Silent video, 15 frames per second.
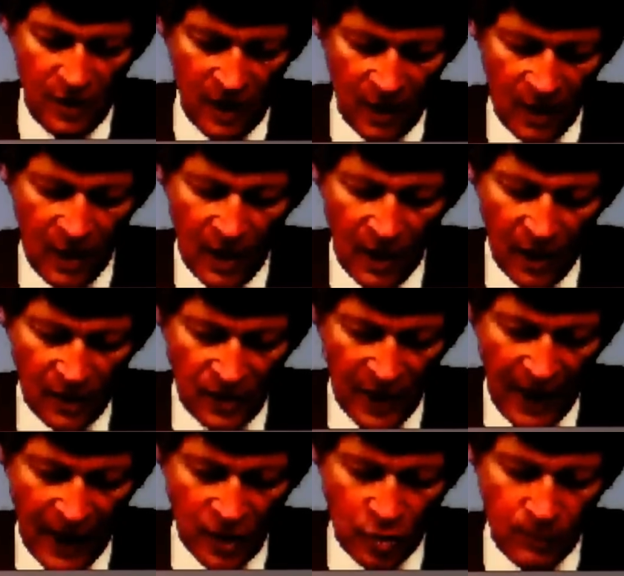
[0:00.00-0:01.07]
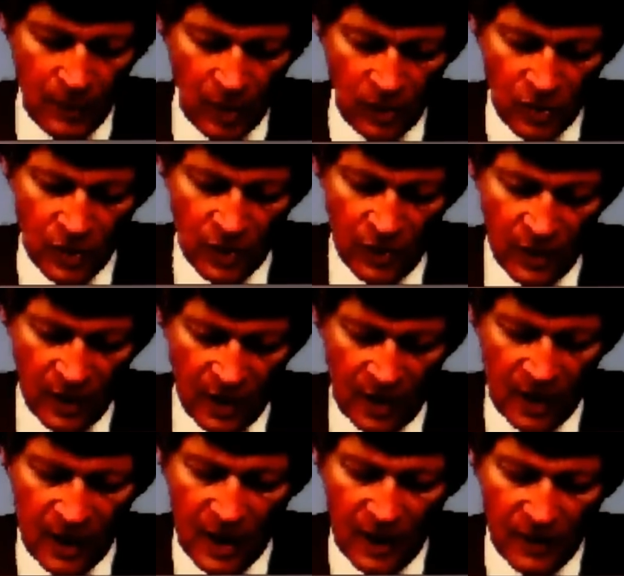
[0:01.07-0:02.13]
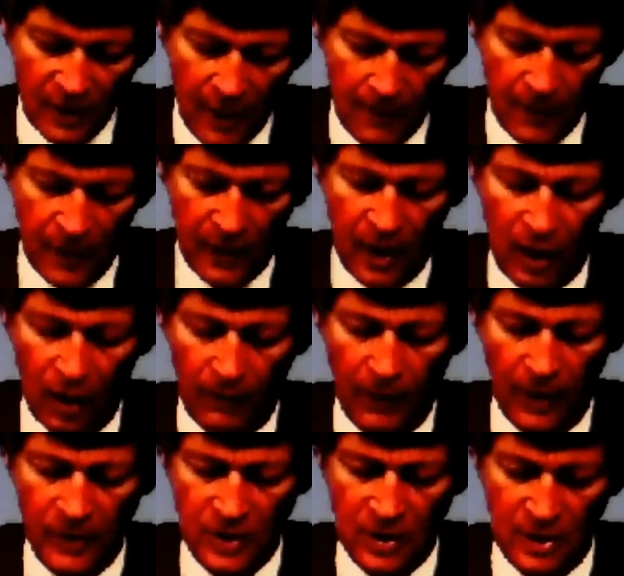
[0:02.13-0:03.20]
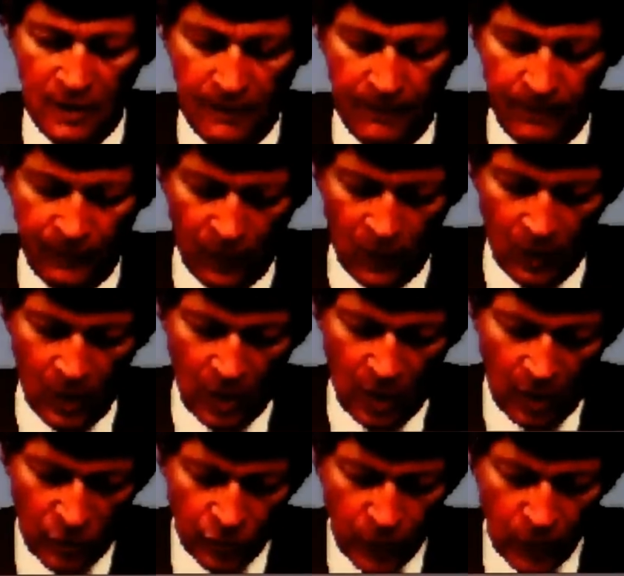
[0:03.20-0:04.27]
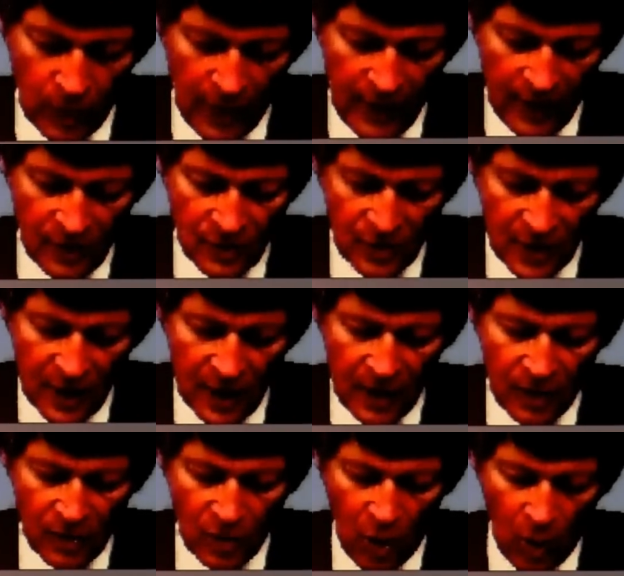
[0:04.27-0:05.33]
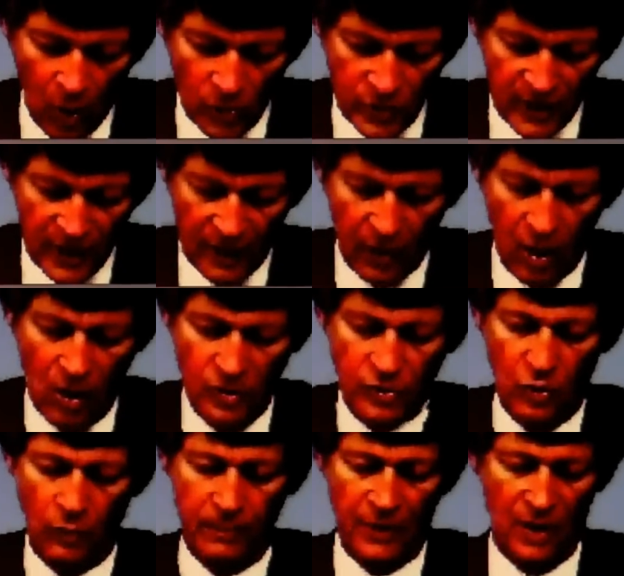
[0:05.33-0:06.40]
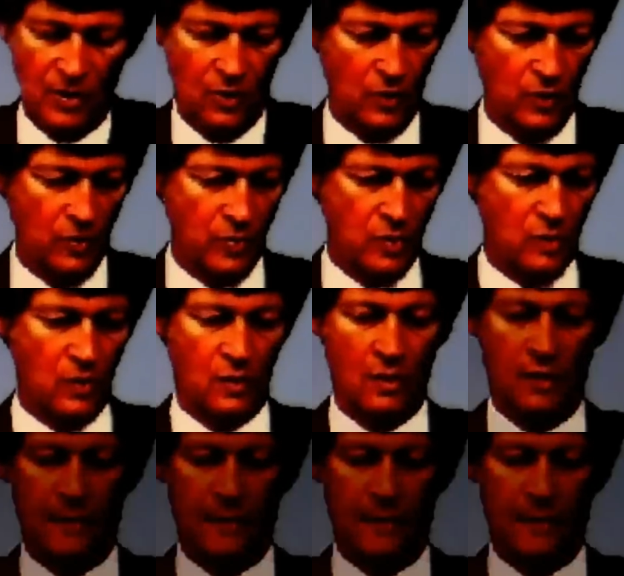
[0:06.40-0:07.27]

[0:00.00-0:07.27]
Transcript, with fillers: in the attachment to the neighboring elements. Truly interior nodes can also be used.